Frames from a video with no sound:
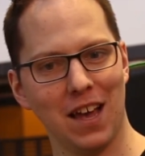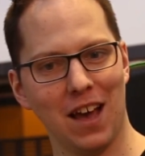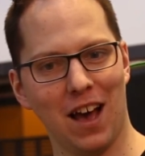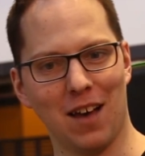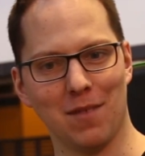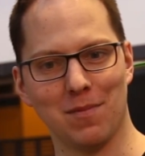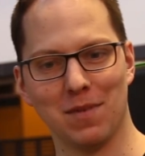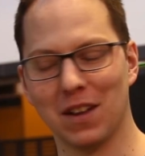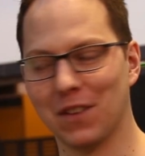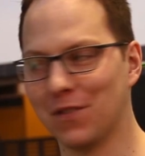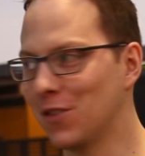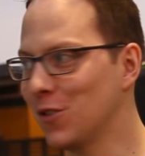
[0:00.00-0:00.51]
I
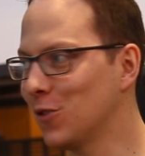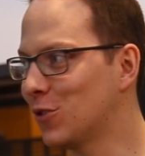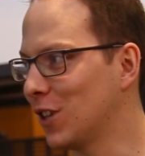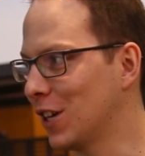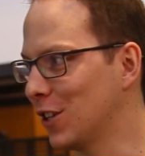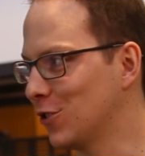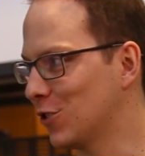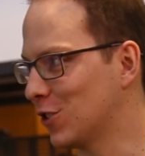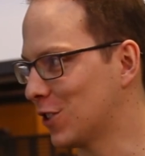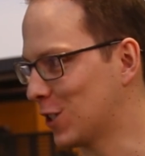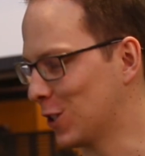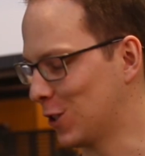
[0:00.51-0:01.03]
made a few
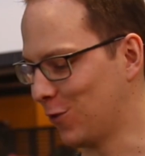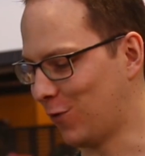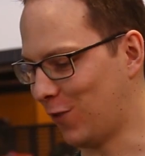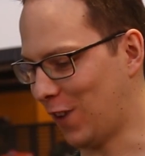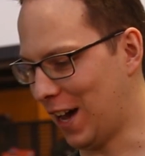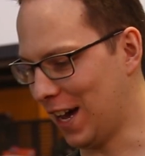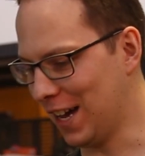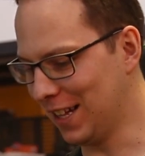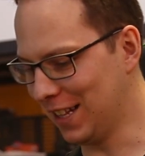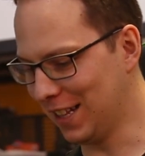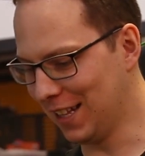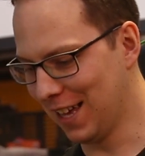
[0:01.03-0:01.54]
changes to the
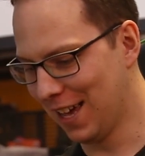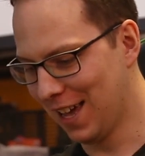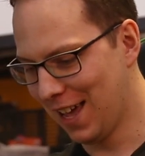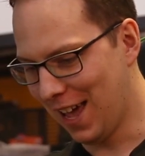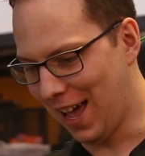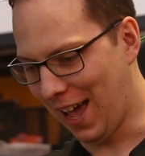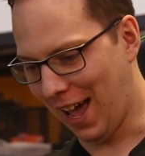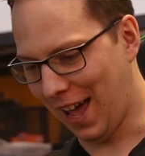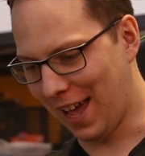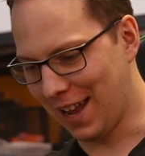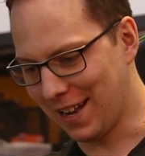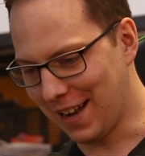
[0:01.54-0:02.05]
file,
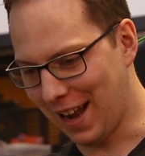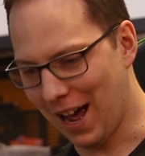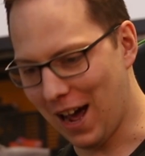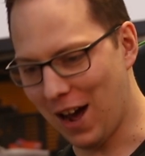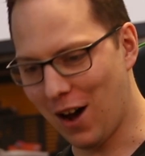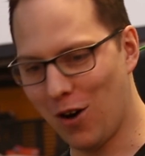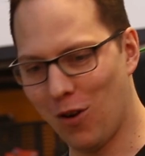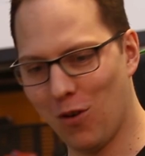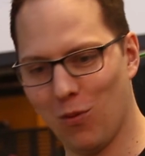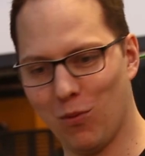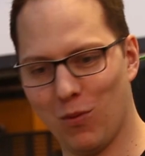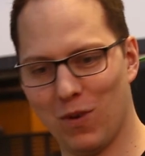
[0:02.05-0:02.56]
and
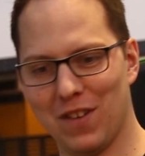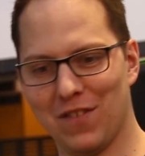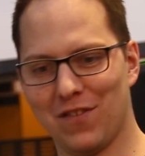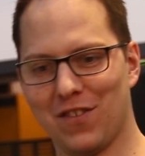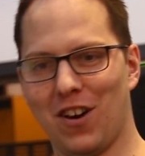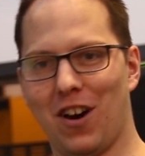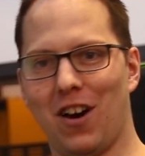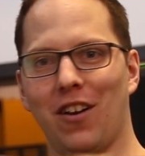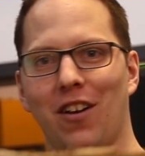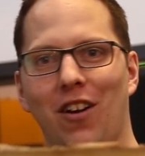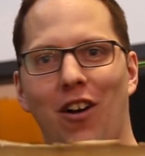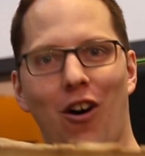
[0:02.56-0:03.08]
now we've
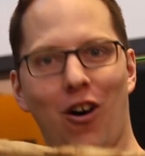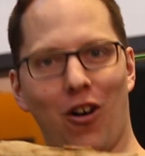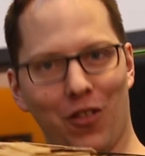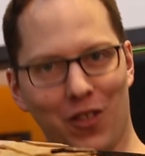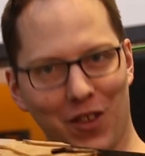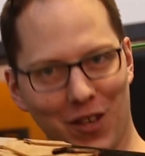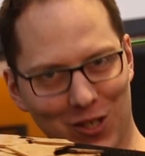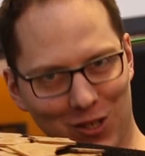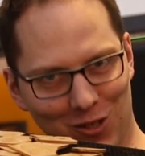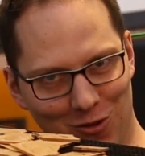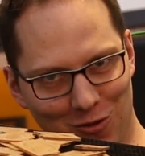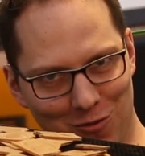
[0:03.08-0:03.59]
got all
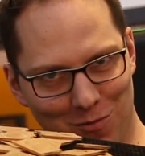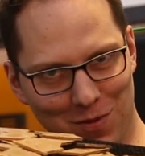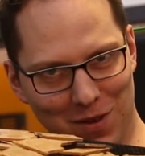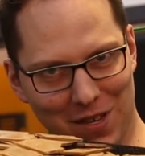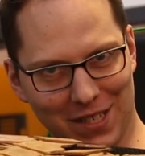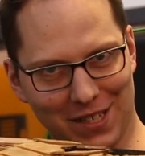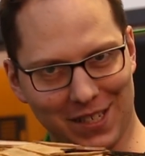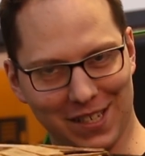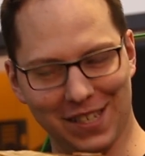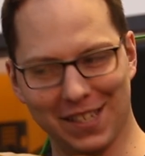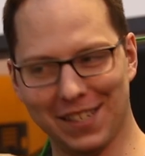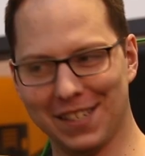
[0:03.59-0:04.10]
these new
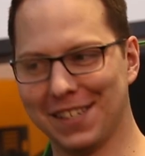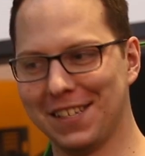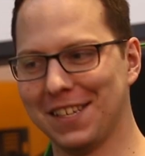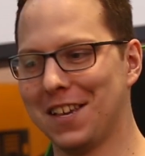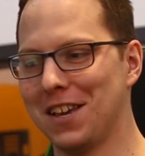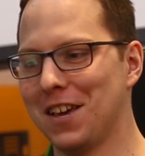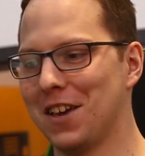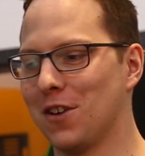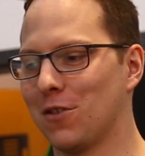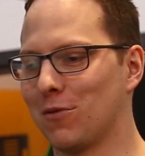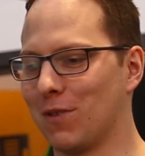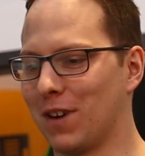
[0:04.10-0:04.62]

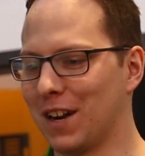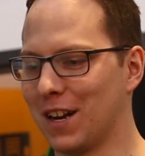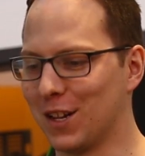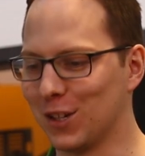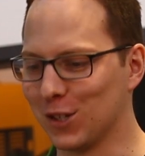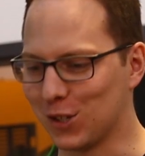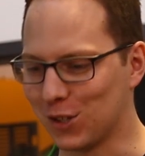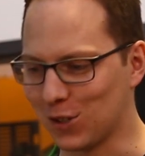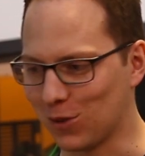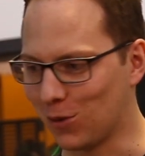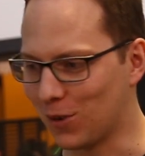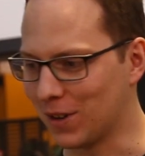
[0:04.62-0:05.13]
pieces ready to
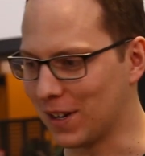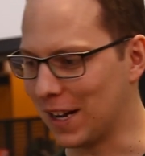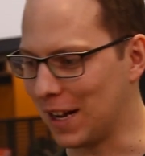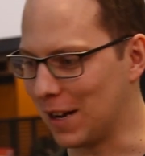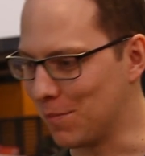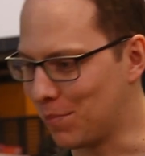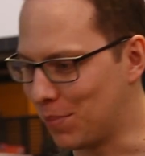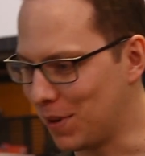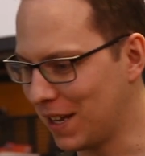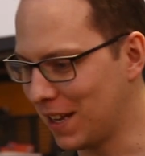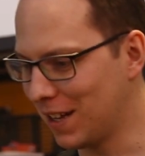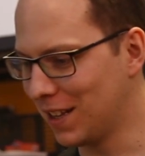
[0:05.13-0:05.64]
sort
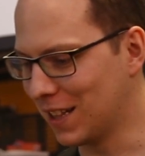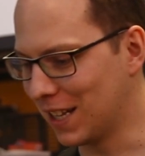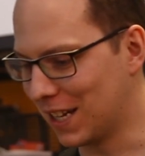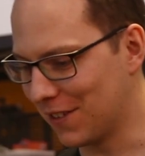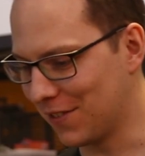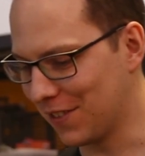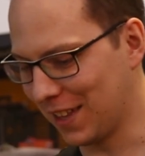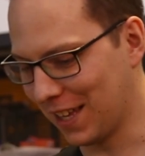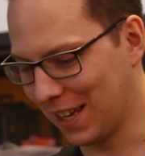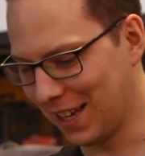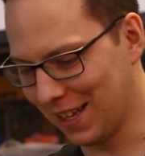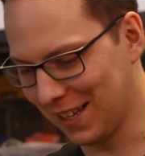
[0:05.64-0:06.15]
and peel and
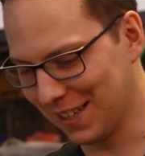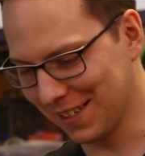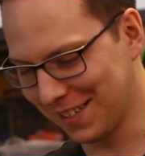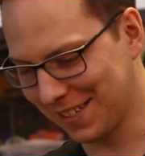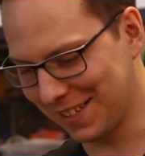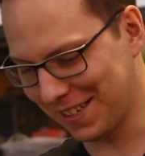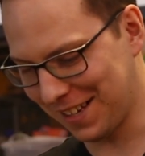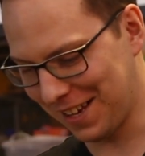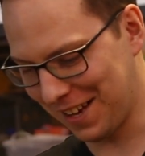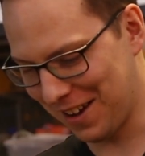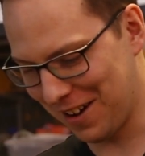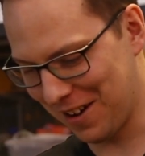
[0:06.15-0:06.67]
everything
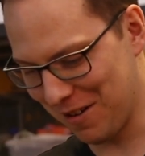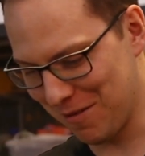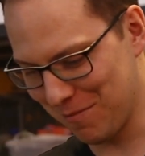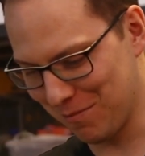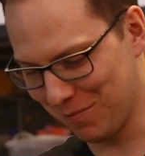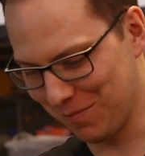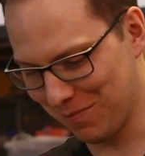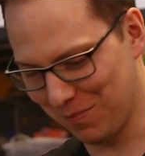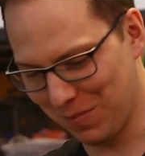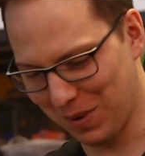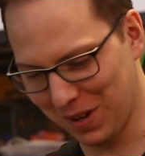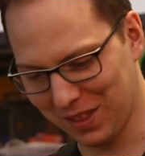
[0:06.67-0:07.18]
else,
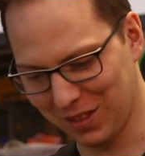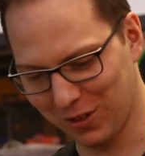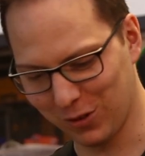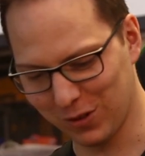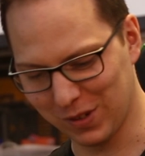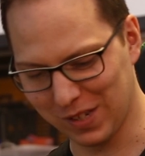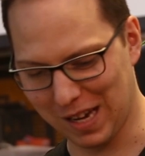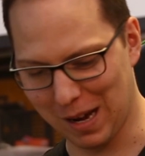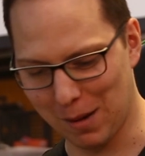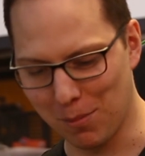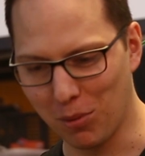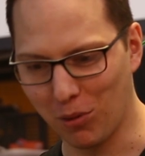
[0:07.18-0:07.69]
but there's
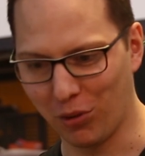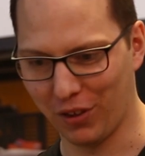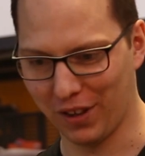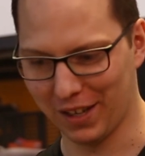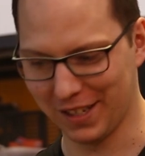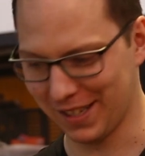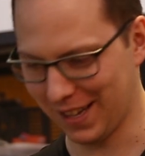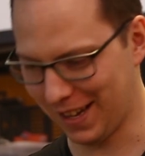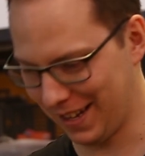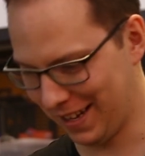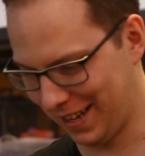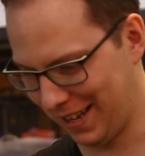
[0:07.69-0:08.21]
a couple
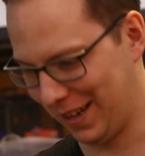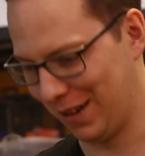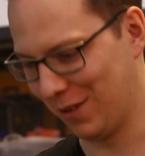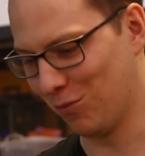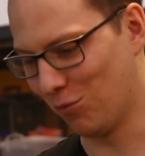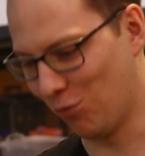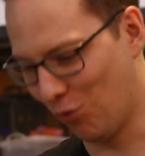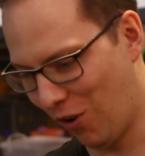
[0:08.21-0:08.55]
things I need.